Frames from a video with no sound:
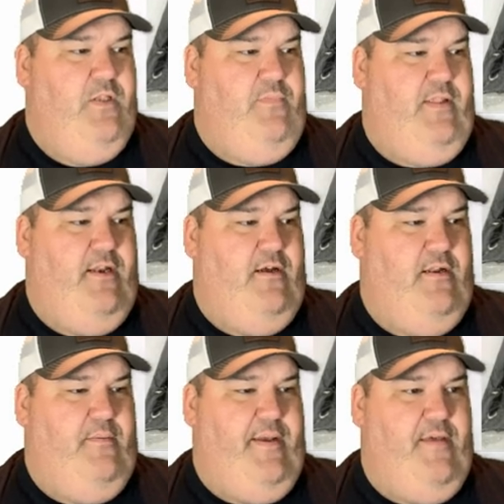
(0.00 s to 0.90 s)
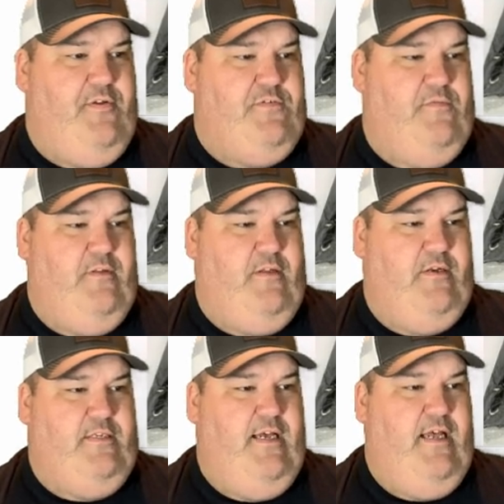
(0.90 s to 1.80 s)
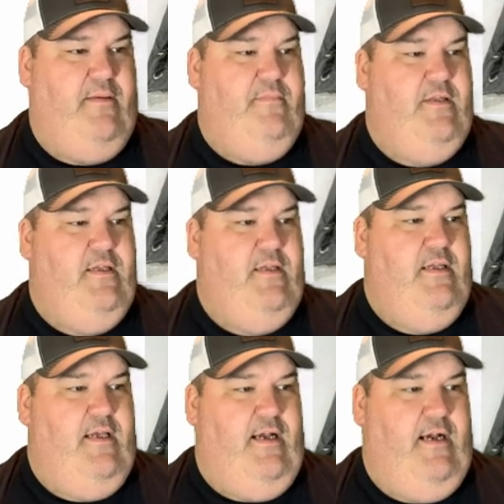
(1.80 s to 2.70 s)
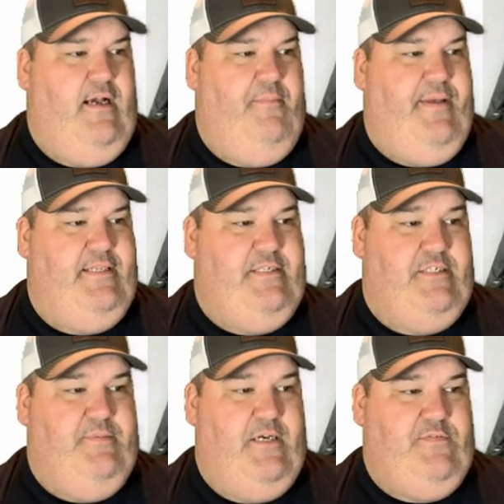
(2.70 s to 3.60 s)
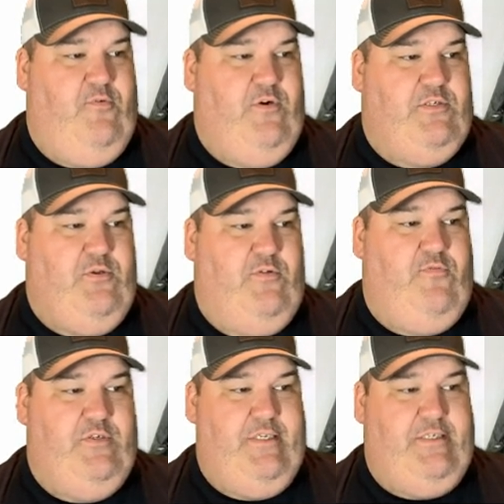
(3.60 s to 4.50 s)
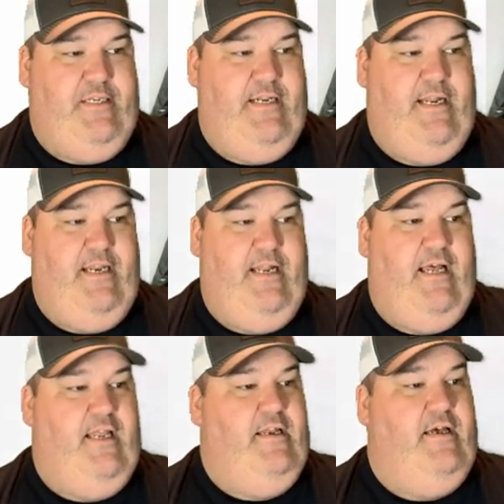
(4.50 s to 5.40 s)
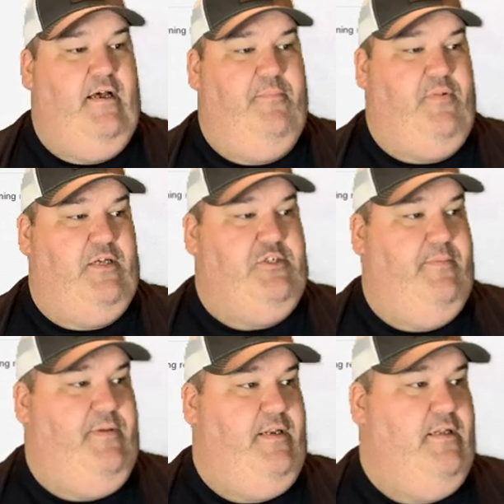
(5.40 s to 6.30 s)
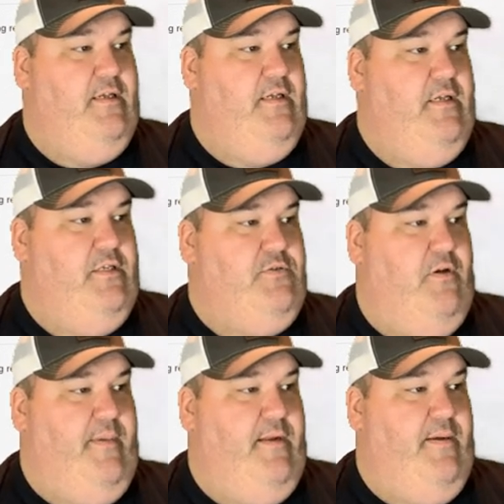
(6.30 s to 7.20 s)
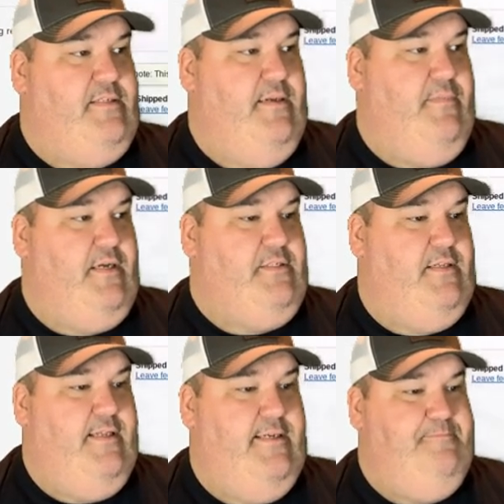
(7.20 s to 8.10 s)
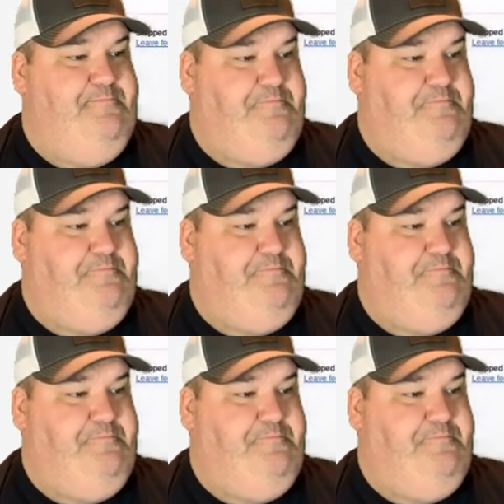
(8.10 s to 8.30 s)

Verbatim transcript: Played on the Panthers for a really long time. Uh, paid six bucks for, sold it for $16.99 uh, plus shipping. So I made about 10 bucks on that.